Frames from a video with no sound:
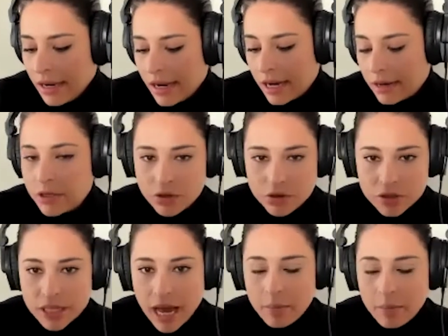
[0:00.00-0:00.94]
Um, so
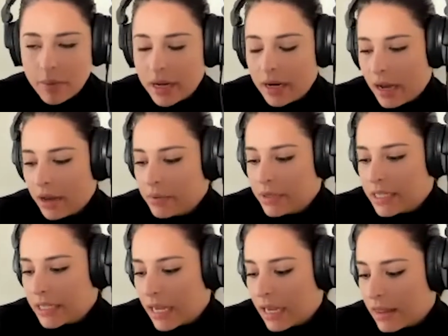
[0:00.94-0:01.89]
there's that. But I would
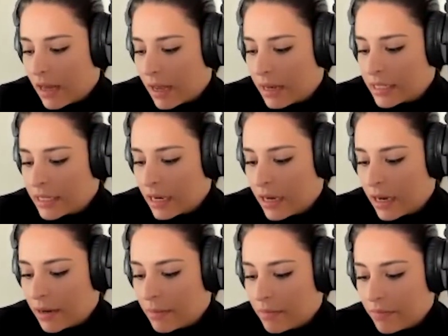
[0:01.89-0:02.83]
say that
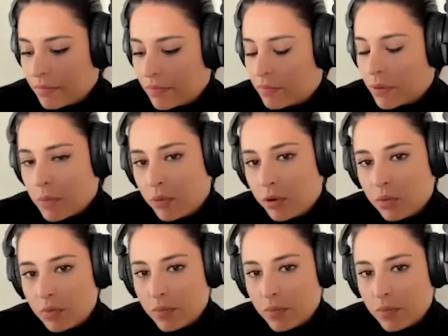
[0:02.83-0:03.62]
um, people